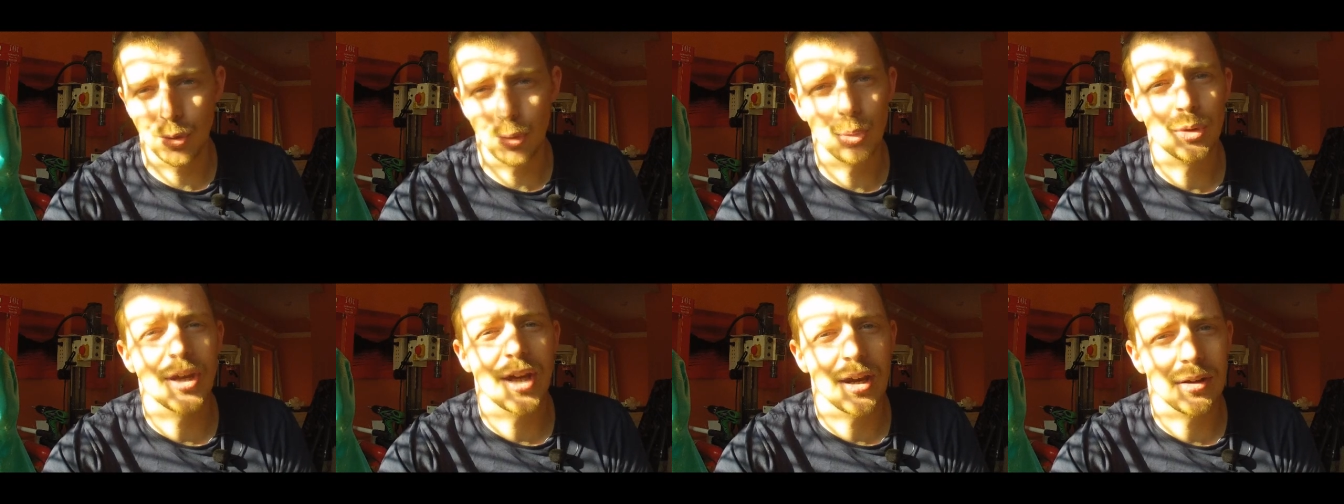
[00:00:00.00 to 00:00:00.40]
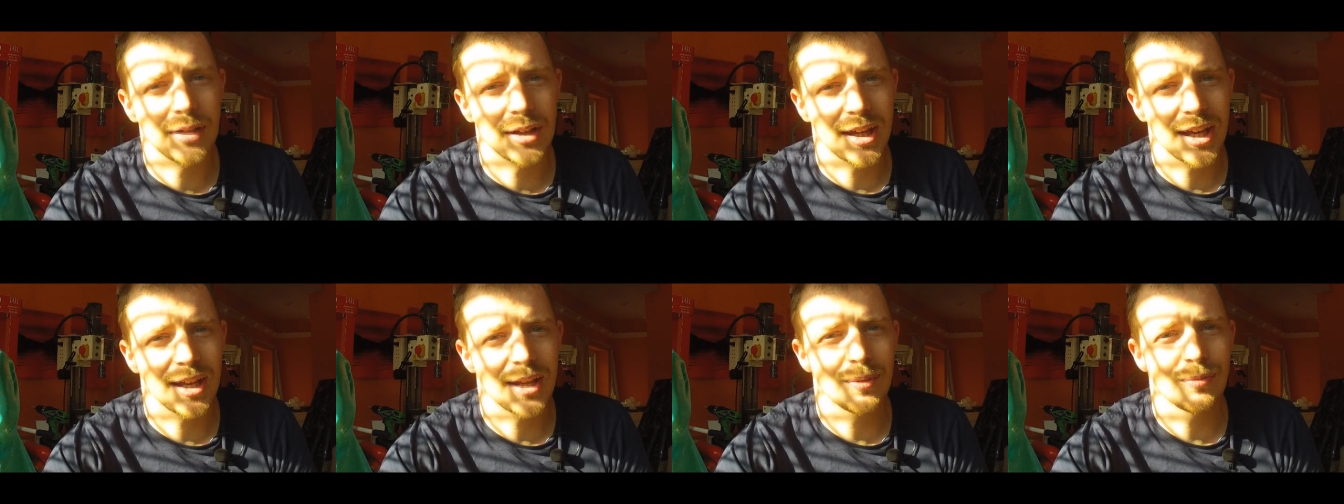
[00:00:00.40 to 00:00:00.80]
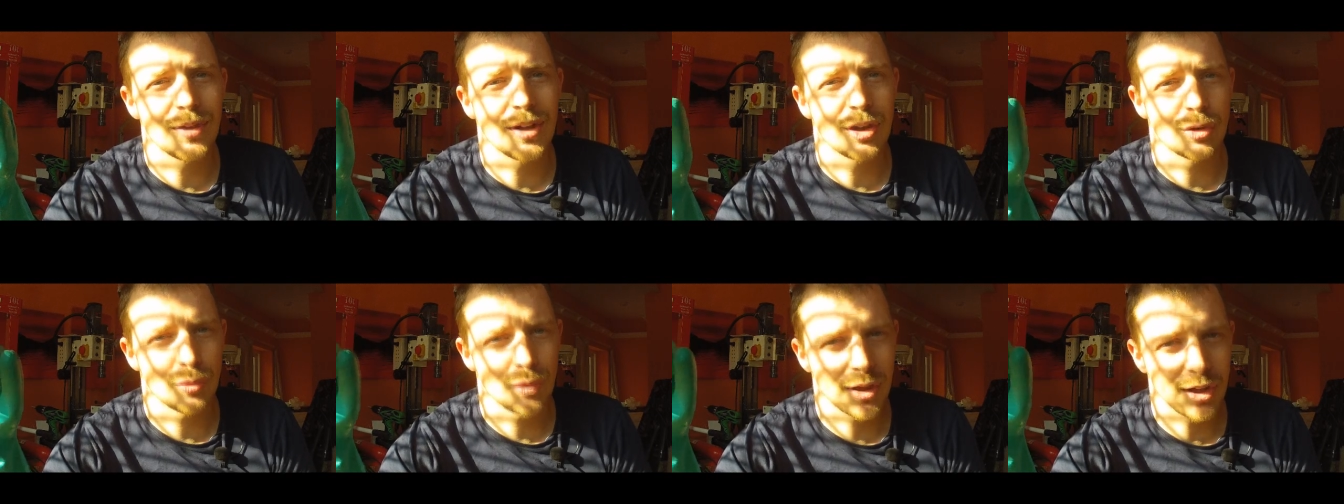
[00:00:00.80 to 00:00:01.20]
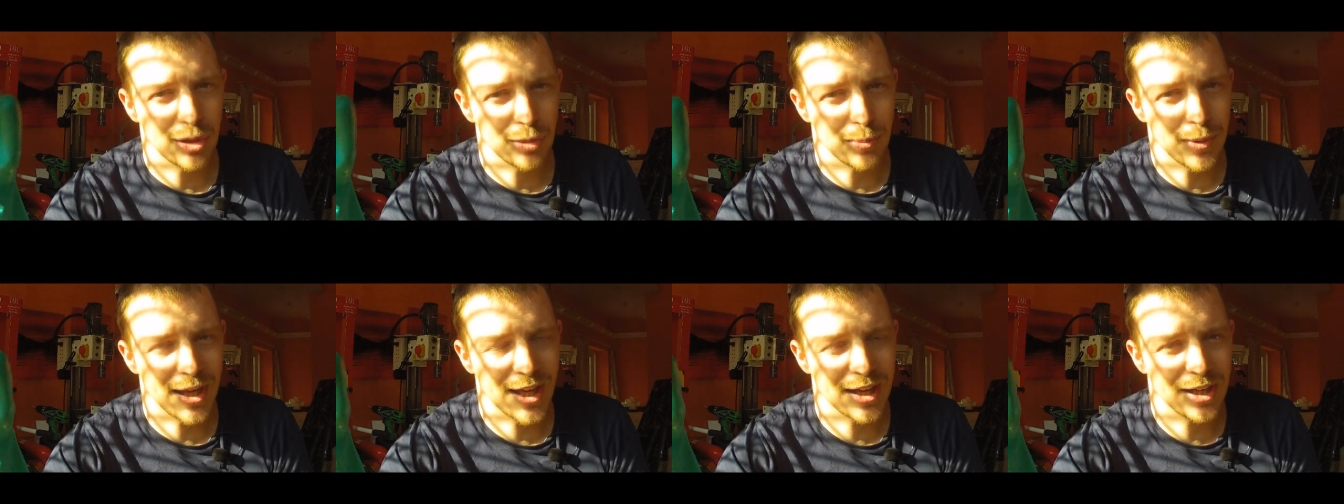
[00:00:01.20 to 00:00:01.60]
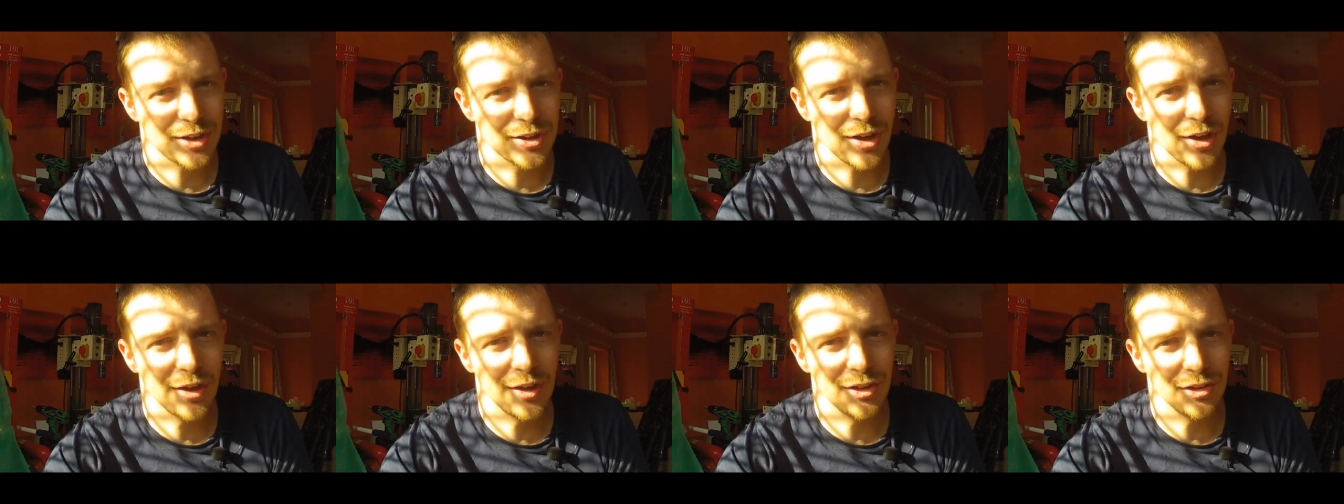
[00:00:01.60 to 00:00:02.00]
cool down again and then it's ready to be
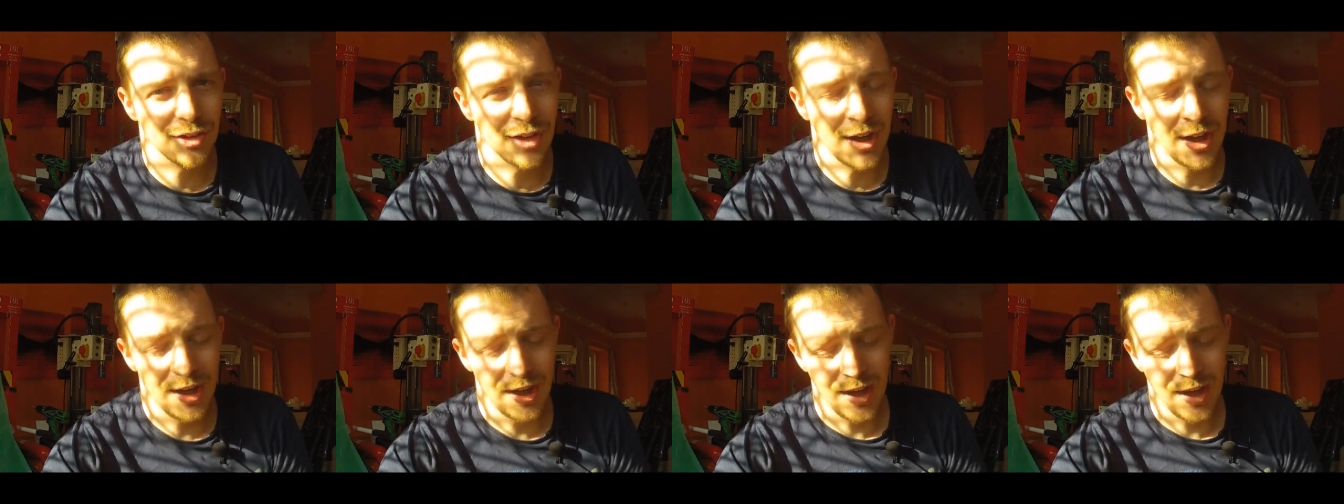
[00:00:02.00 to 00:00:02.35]
anodized.